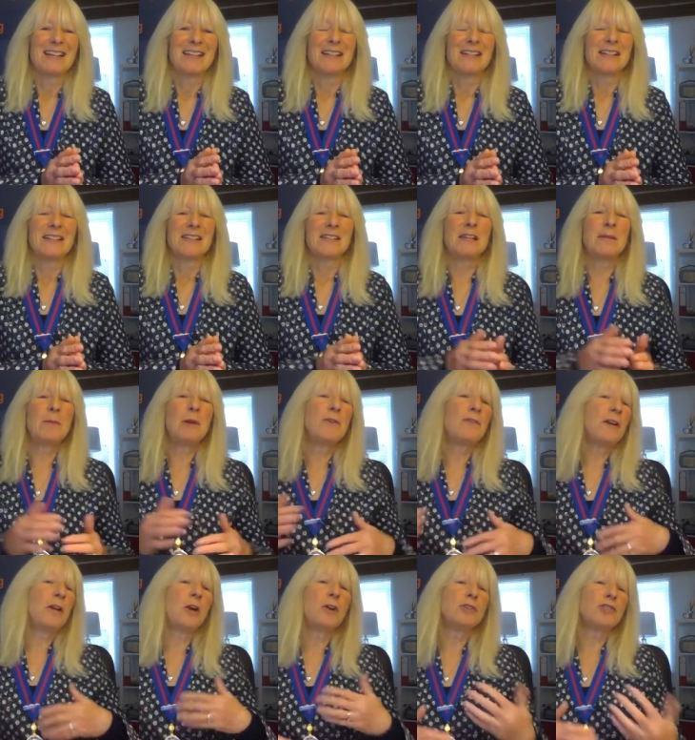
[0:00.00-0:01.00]
So
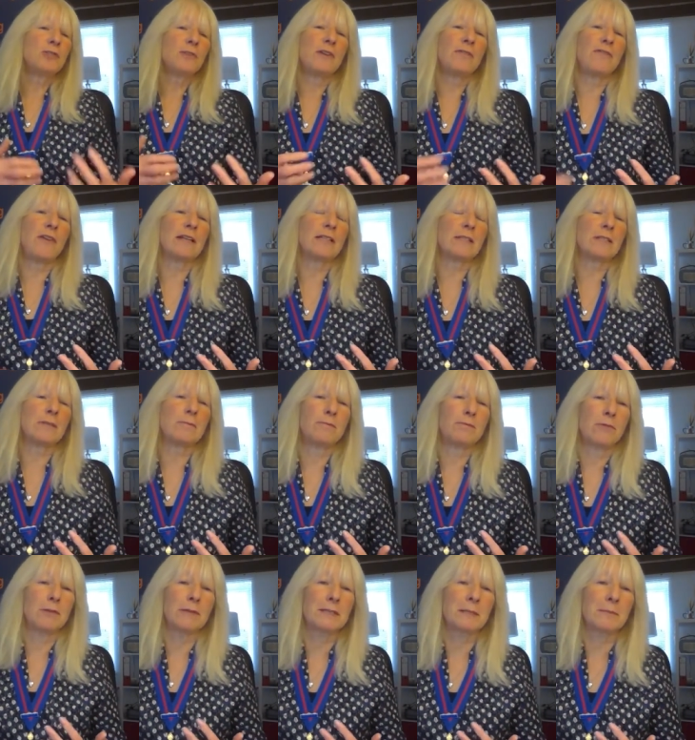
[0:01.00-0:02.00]
moving on to Invest and
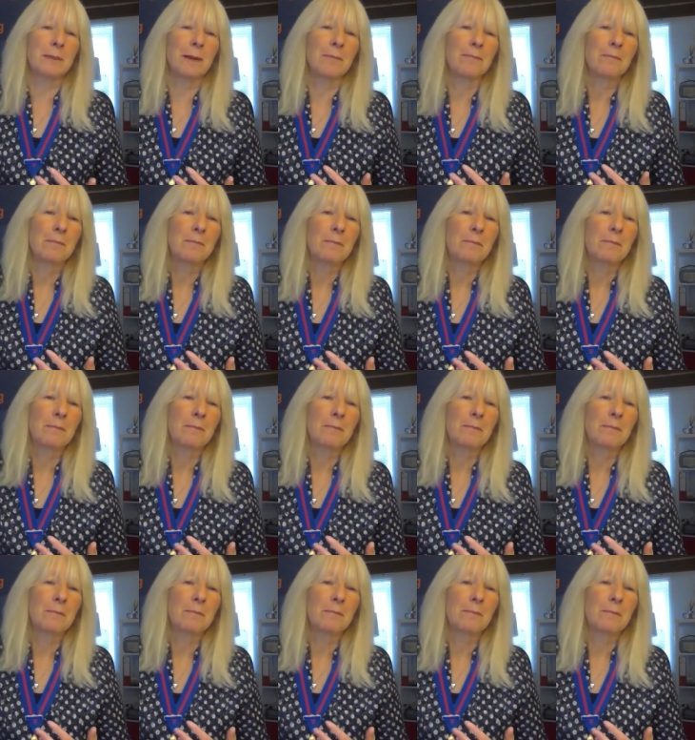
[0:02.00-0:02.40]
Prosper.